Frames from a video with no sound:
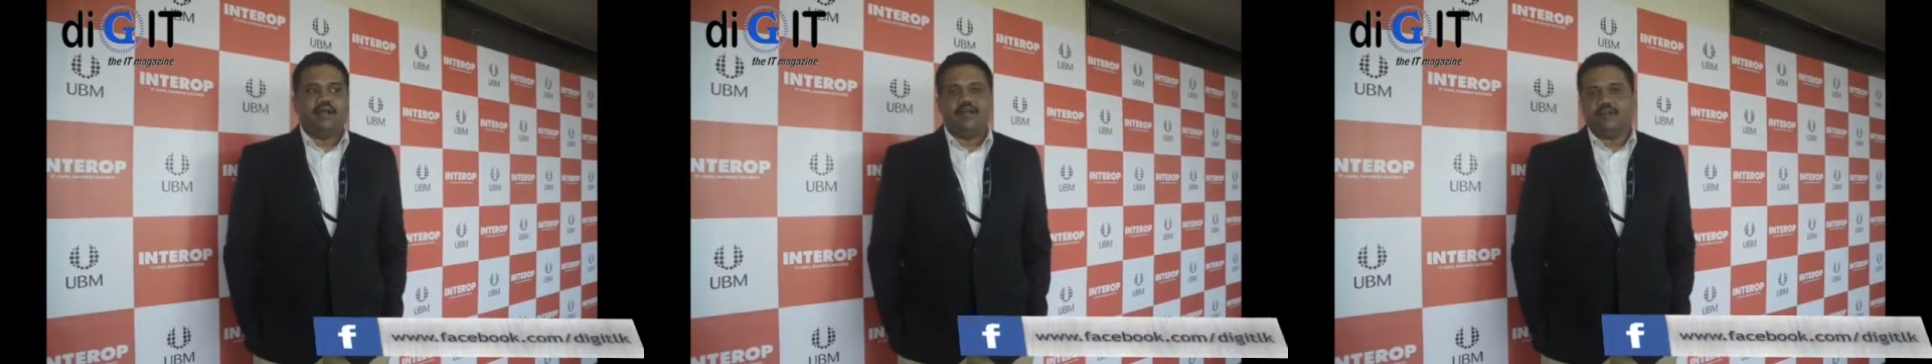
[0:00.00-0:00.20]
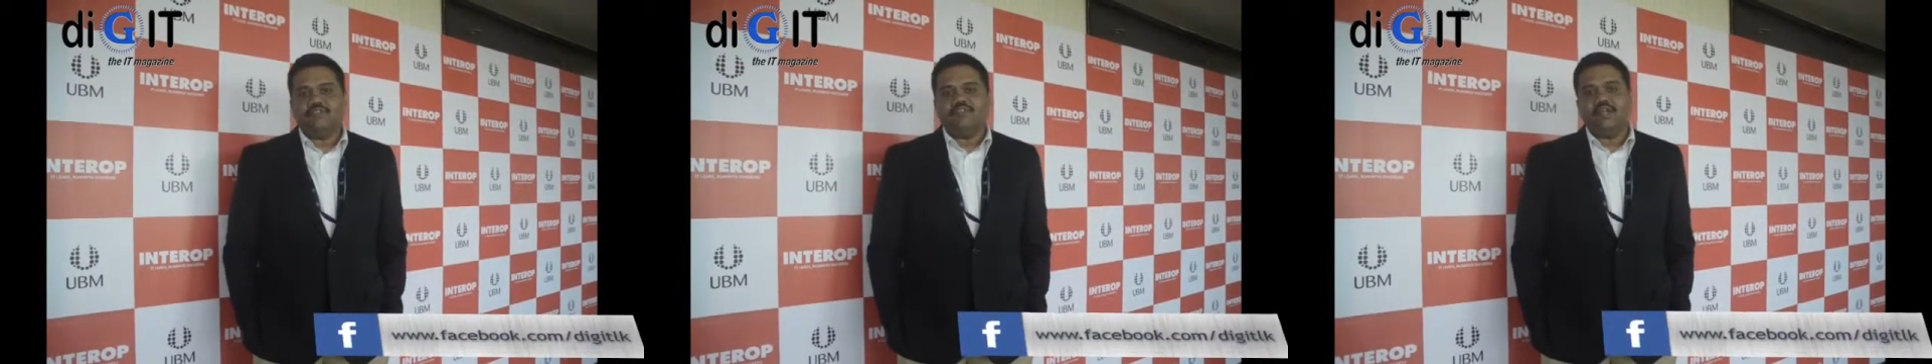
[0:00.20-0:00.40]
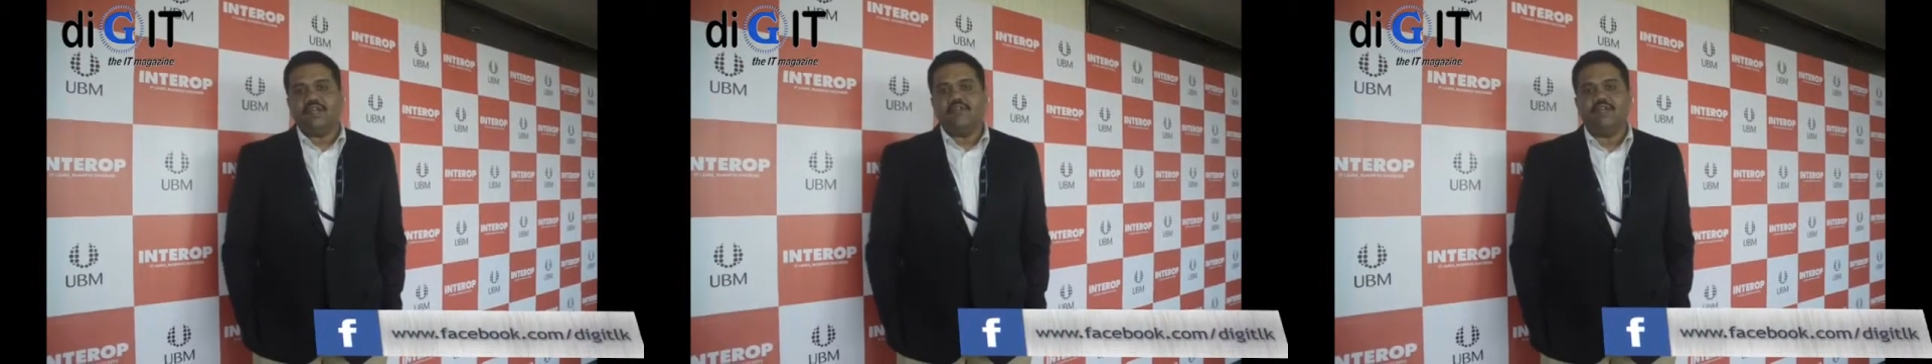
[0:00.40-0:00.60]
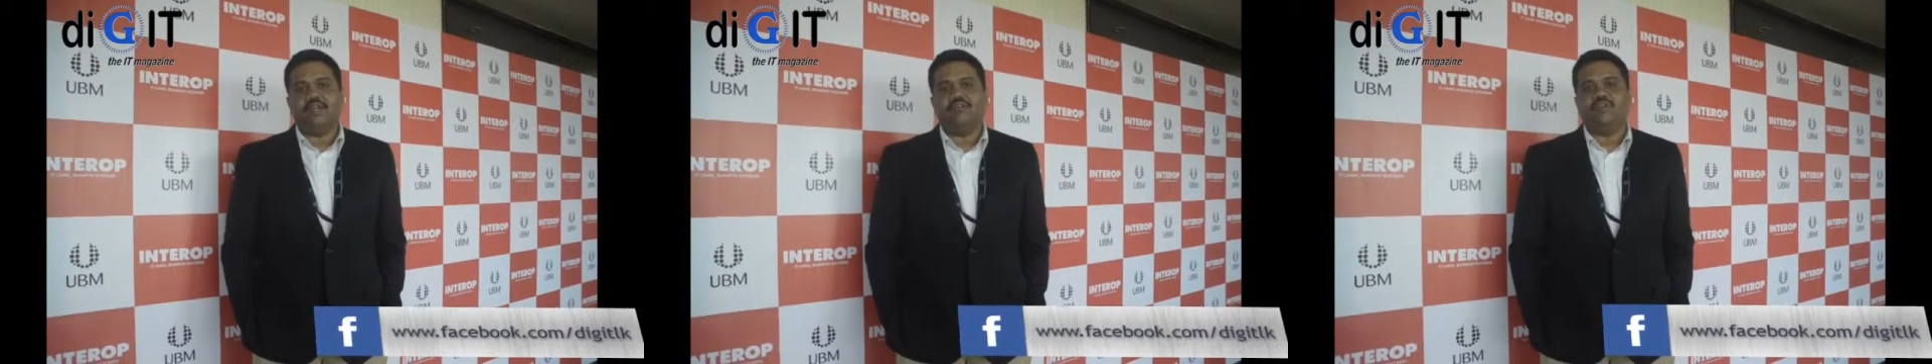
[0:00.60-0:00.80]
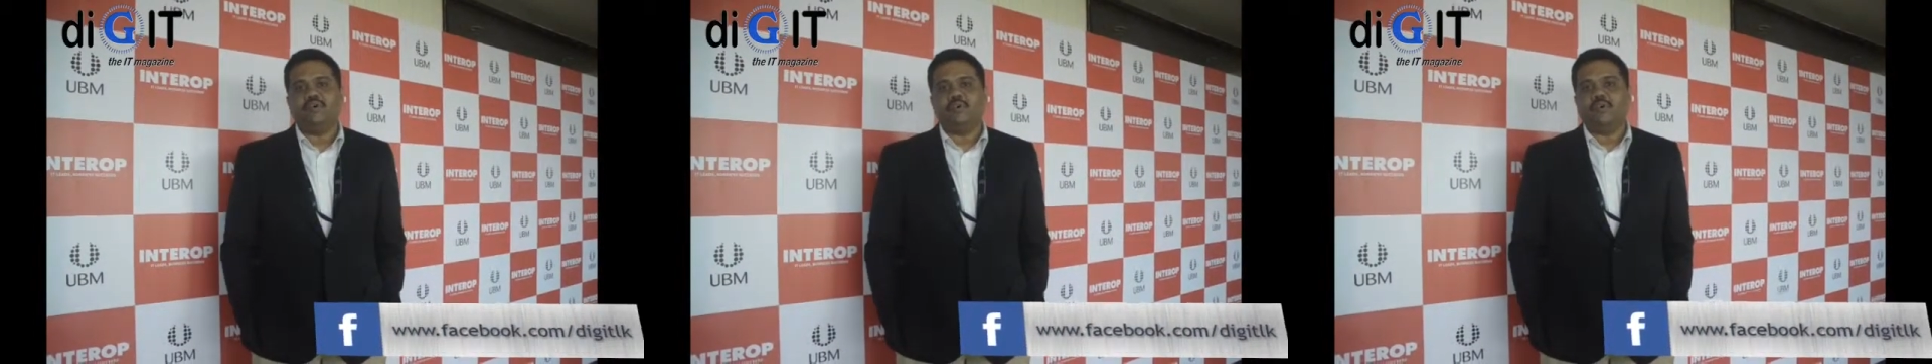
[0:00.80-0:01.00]
Definitely
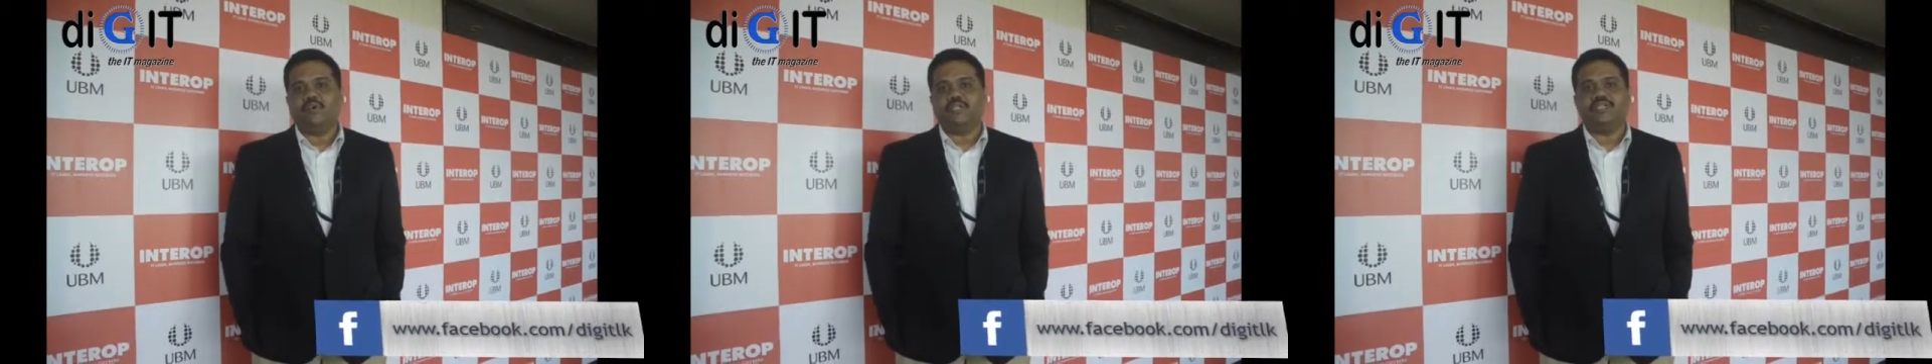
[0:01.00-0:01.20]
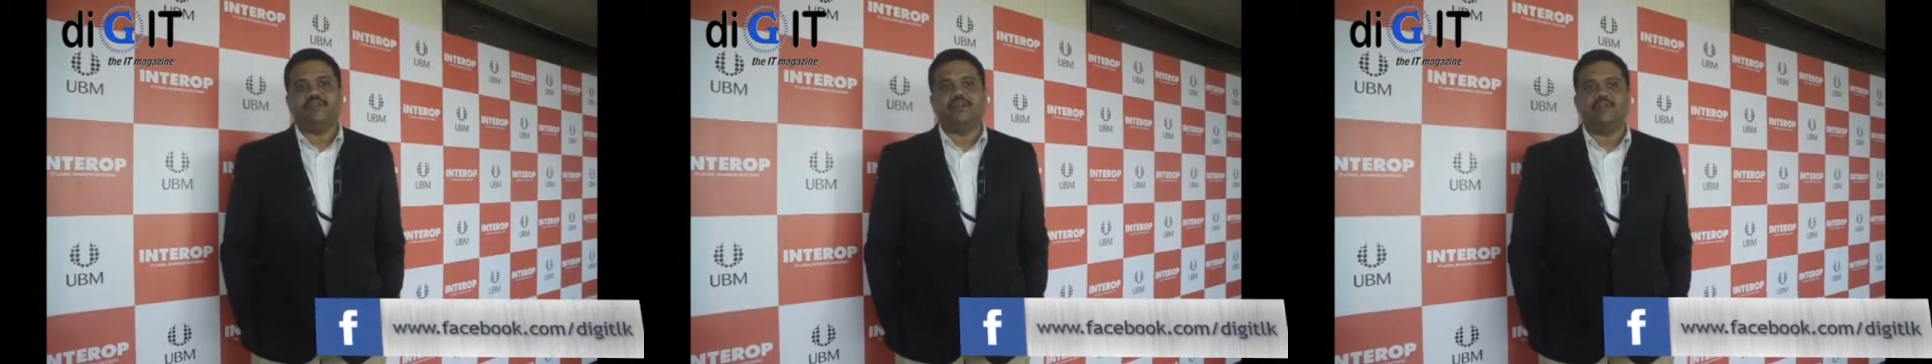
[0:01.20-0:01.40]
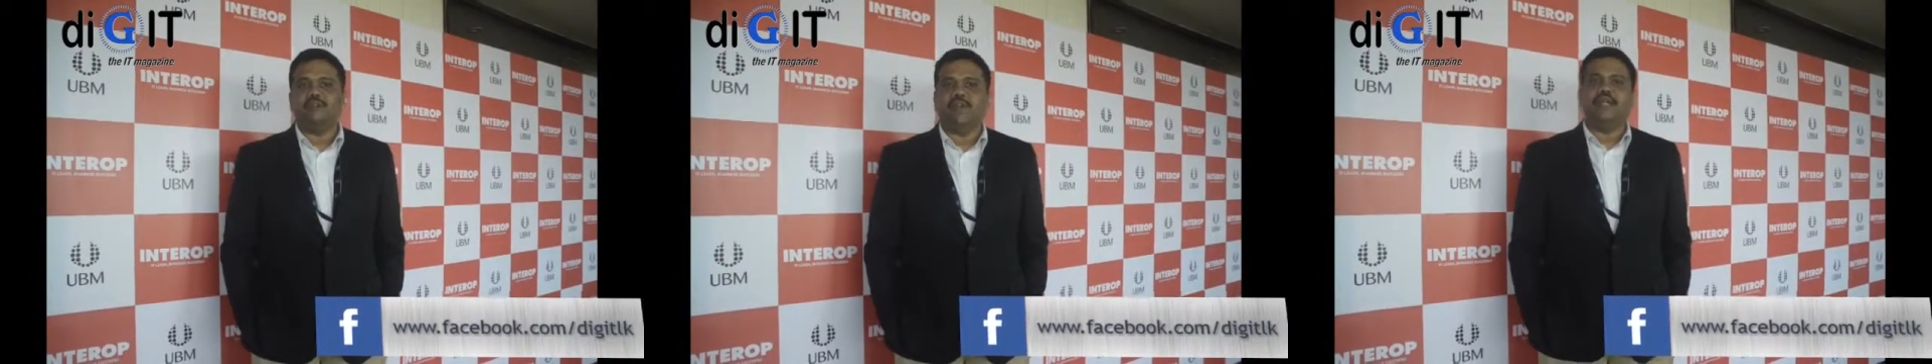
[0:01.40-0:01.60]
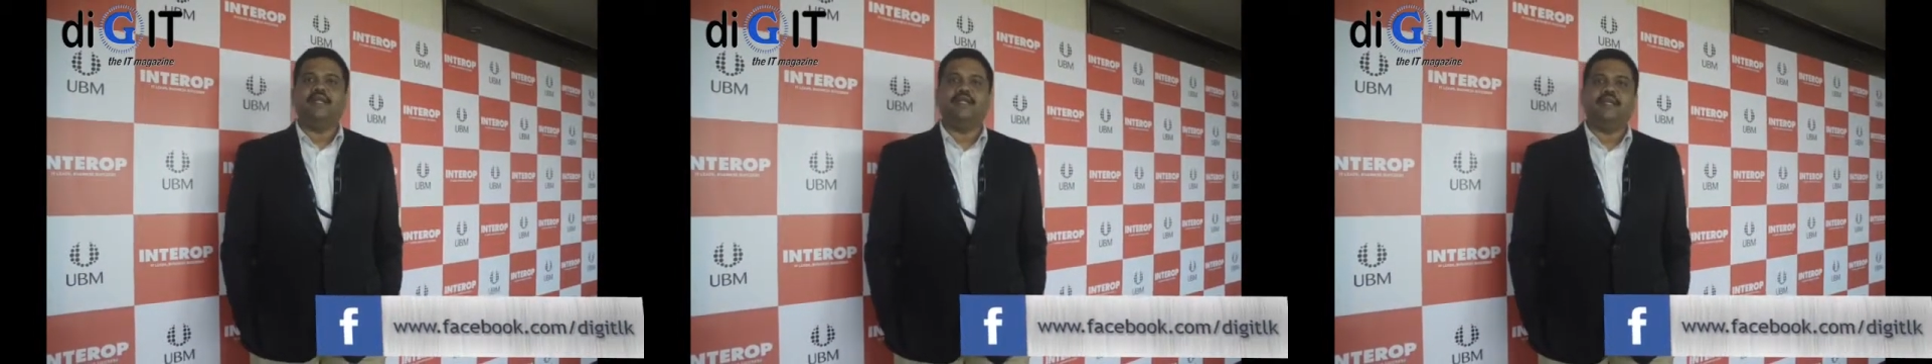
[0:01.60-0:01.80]
we are going to generate many